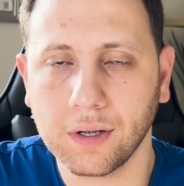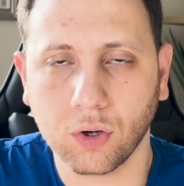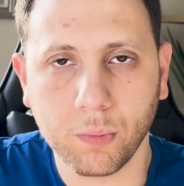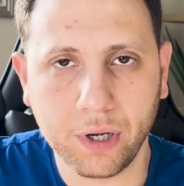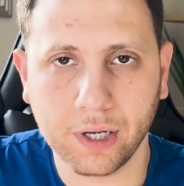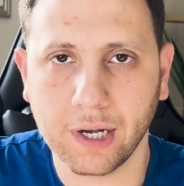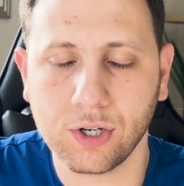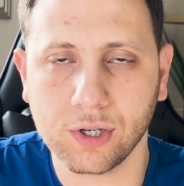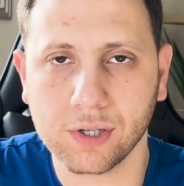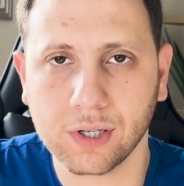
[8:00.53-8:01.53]
the
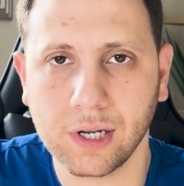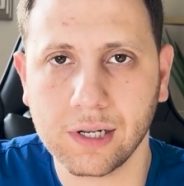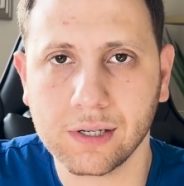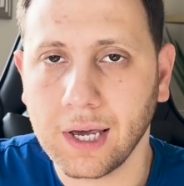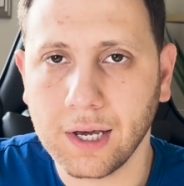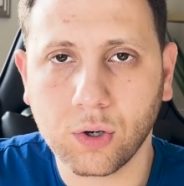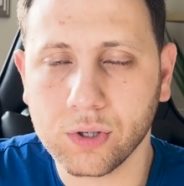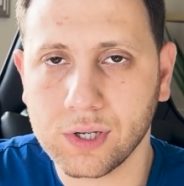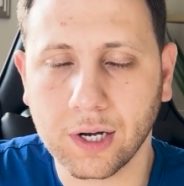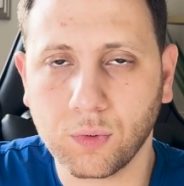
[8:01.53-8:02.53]
communication skills, get in
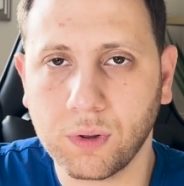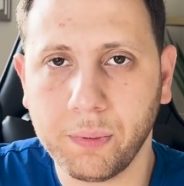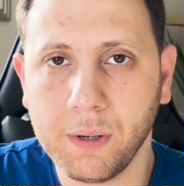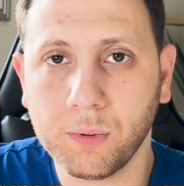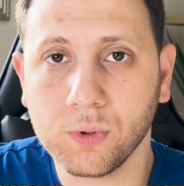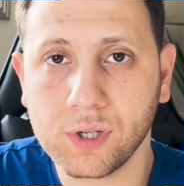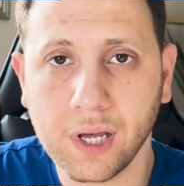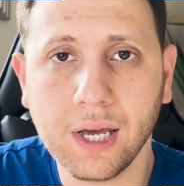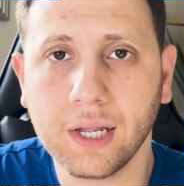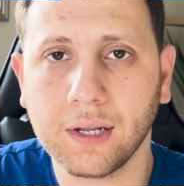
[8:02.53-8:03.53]
contact with people,
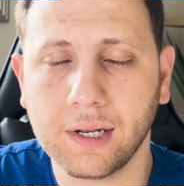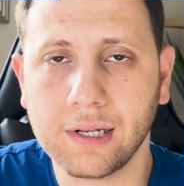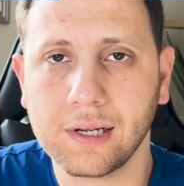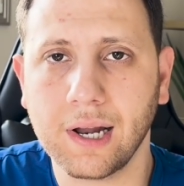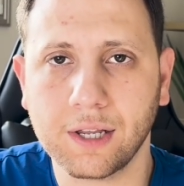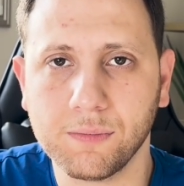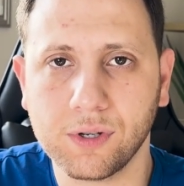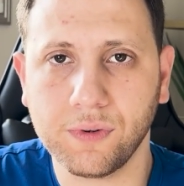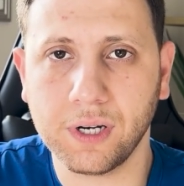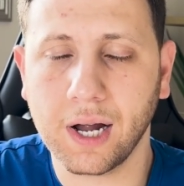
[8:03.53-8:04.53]
stay in the dental
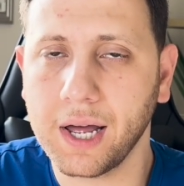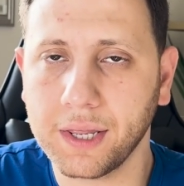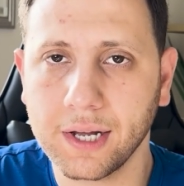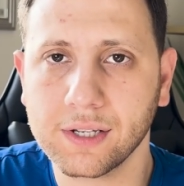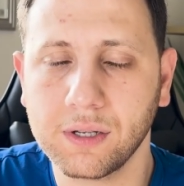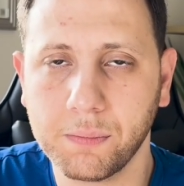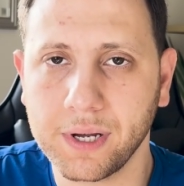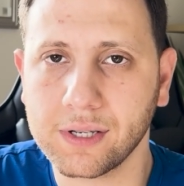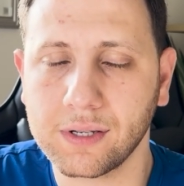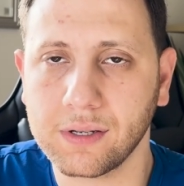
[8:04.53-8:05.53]
atmosphere. And that's the
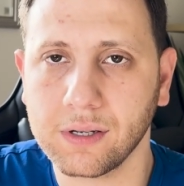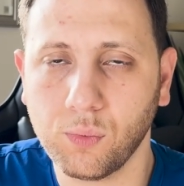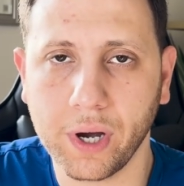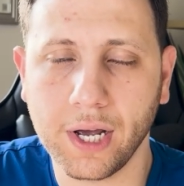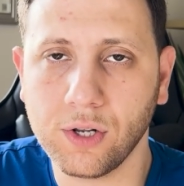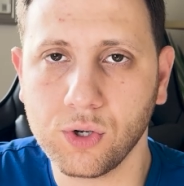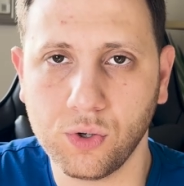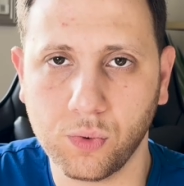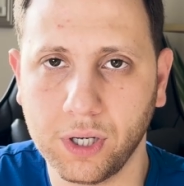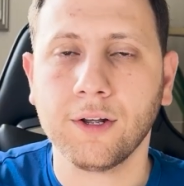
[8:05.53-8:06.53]
best way to
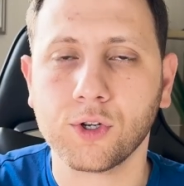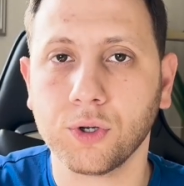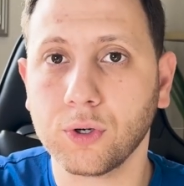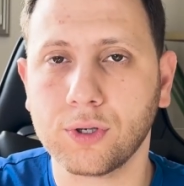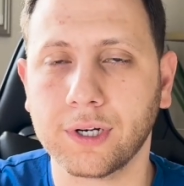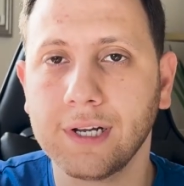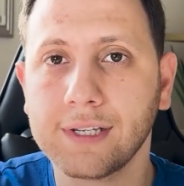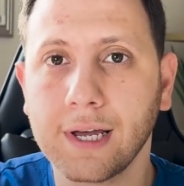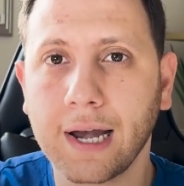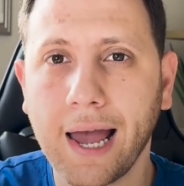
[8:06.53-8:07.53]
do it. So doctor, is
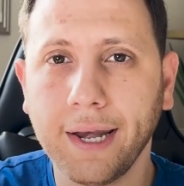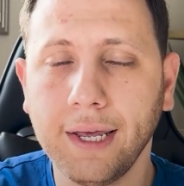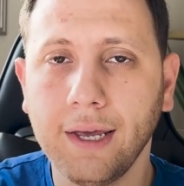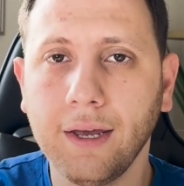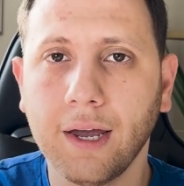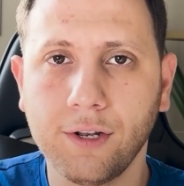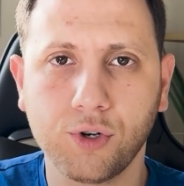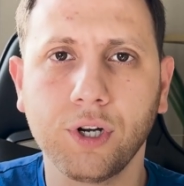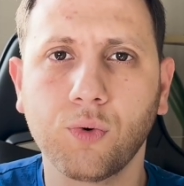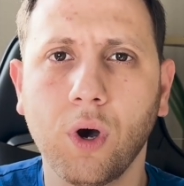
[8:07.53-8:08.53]
there any
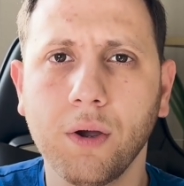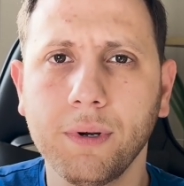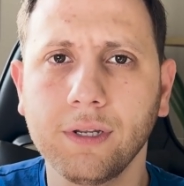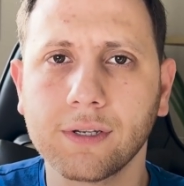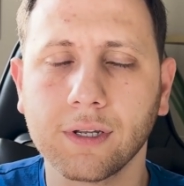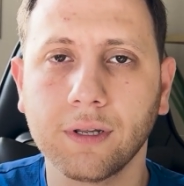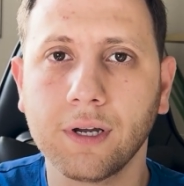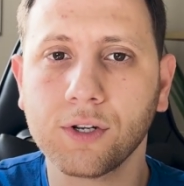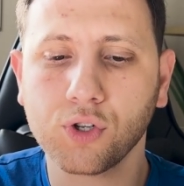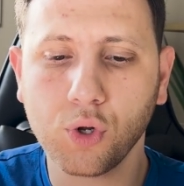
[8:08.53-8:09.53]
entry requirements?
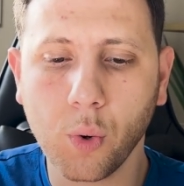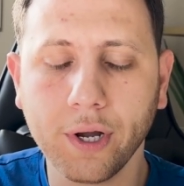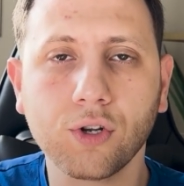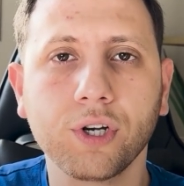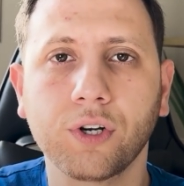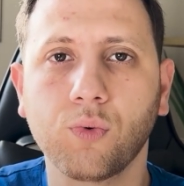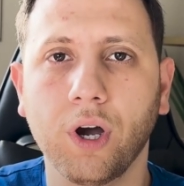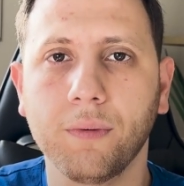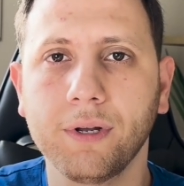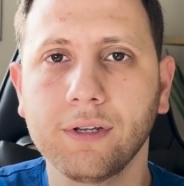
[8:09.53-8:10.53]
There is no entry
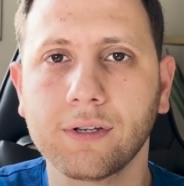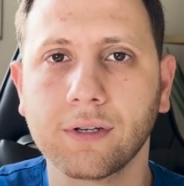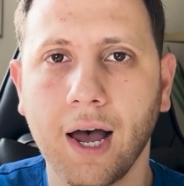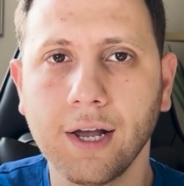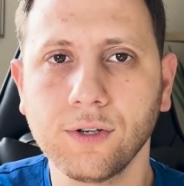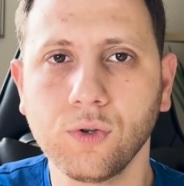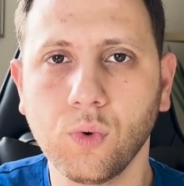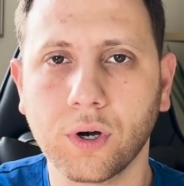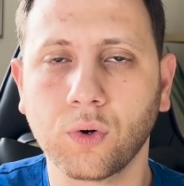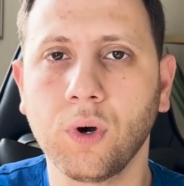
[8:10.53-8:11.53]
requirements. As you
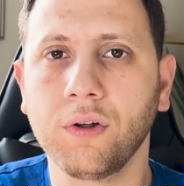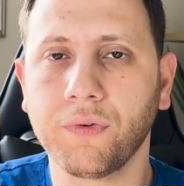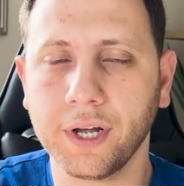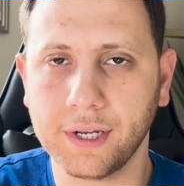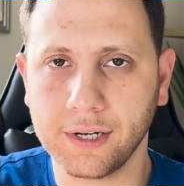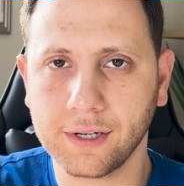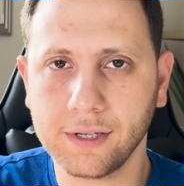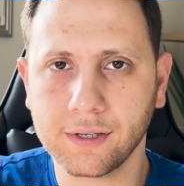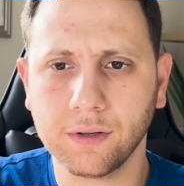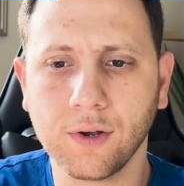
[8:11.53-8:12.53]
are a qualified
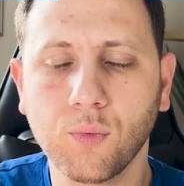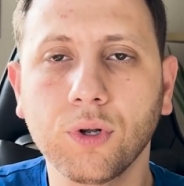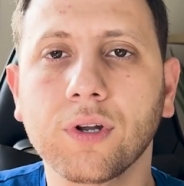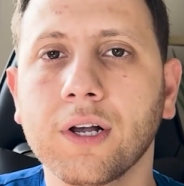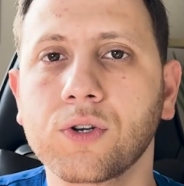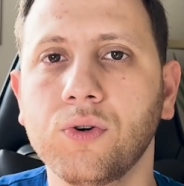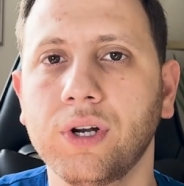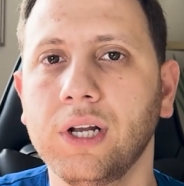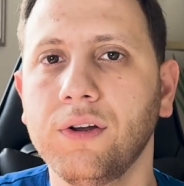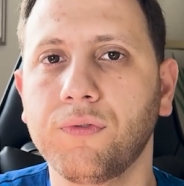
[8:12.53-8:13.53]
dentist, they won't ask you
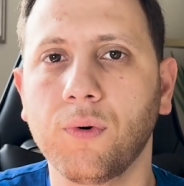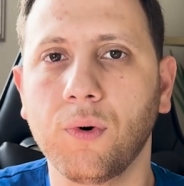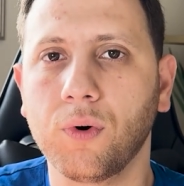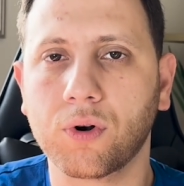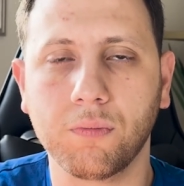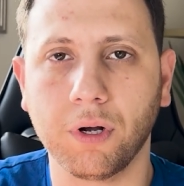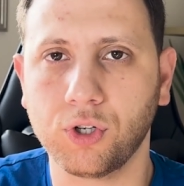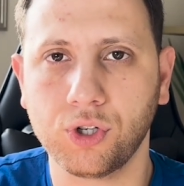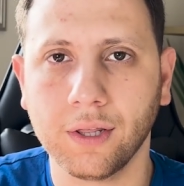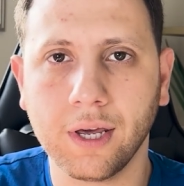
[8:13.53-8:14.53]
really for
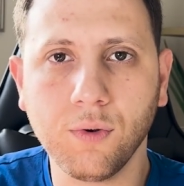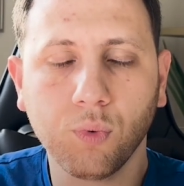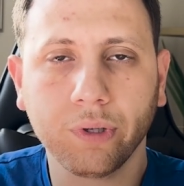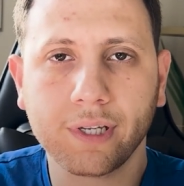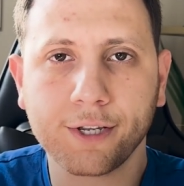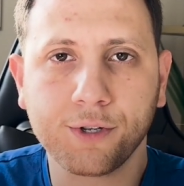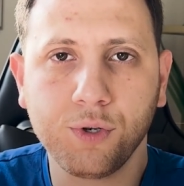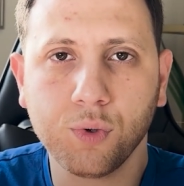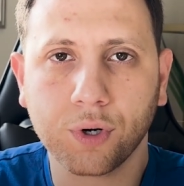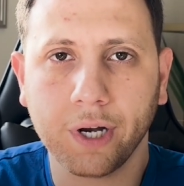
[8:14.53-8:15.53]
much. They will test your